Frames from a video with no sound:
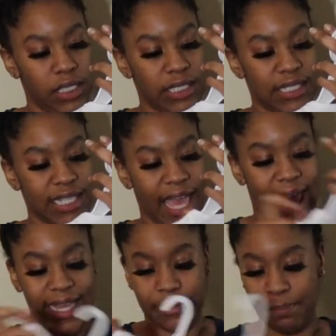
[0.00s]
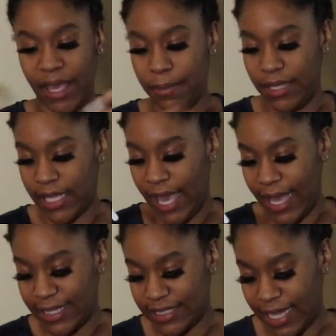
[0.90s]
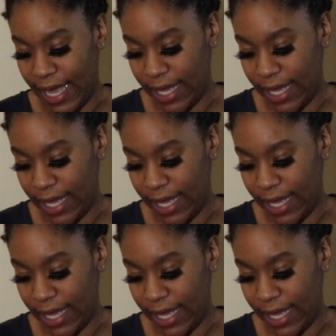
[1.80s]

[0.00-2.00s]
This is baby cat and